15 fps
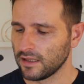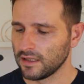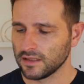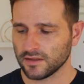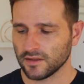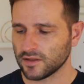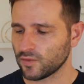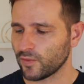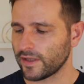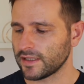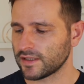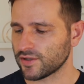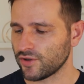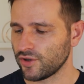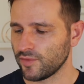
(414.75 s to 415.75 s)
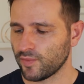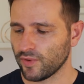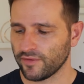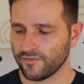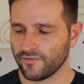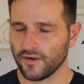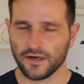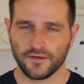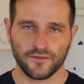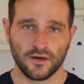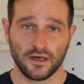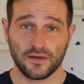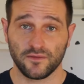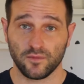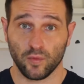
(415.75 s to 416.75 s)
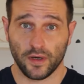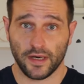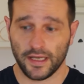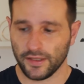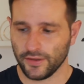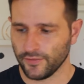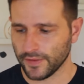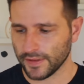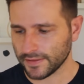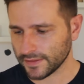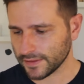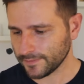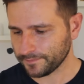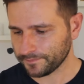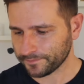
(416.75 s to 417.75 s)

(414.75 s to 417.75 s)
So 22.5518 units